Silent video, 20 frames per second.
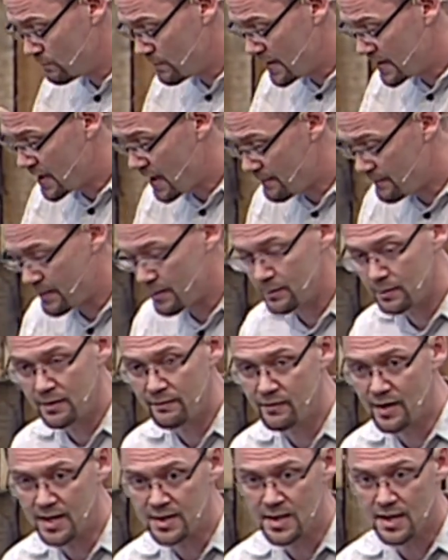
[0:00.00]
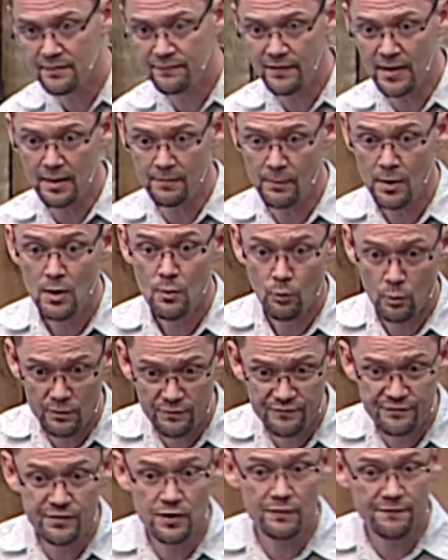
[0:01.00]
may not be able to even identify it. We're,
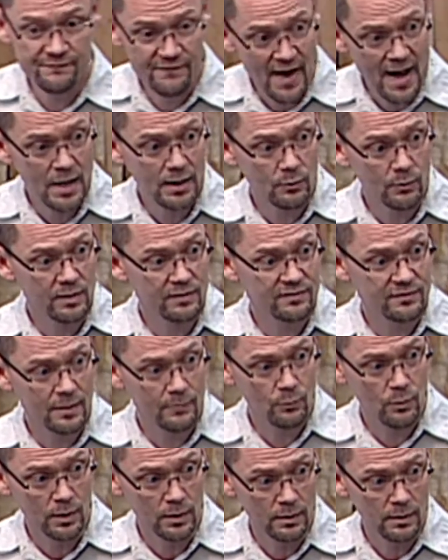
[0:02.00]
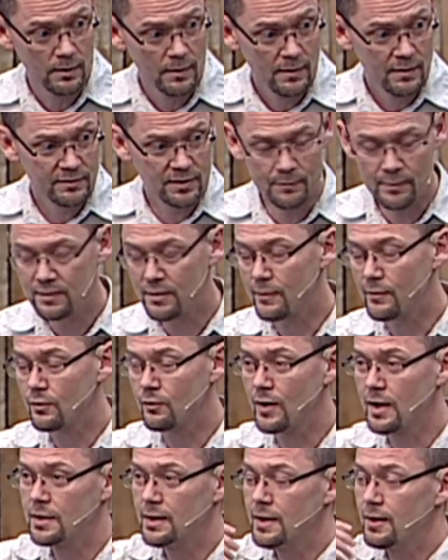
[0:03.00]
you're following someone. Some of these other
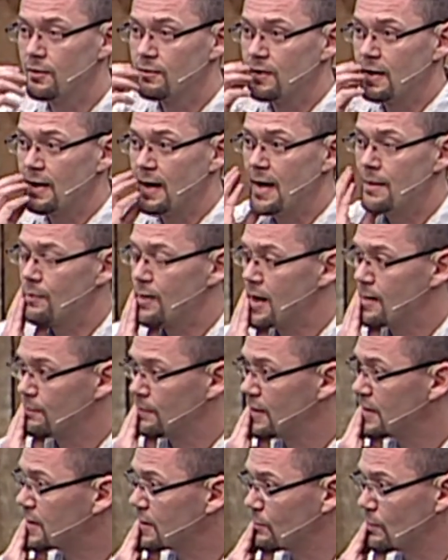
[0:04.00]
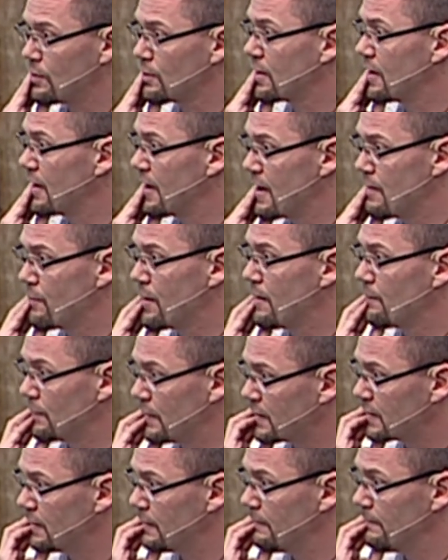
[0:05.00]
great leaders, like Abraham Lincoln, we look at Abraham
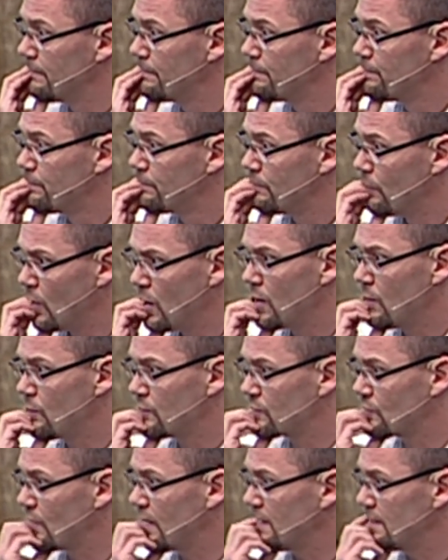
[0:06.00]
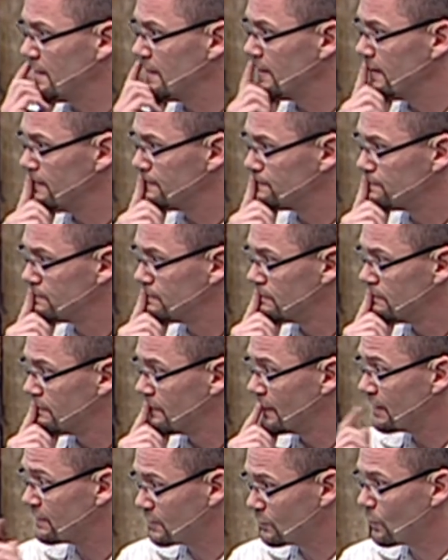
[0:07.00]
Lincoln. Oh, he was a great leader.
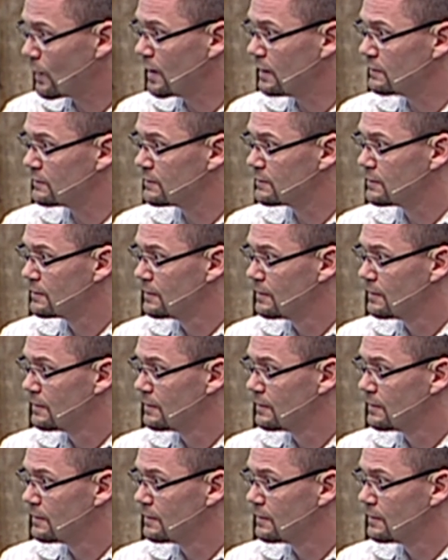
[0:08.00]
Yes, he was.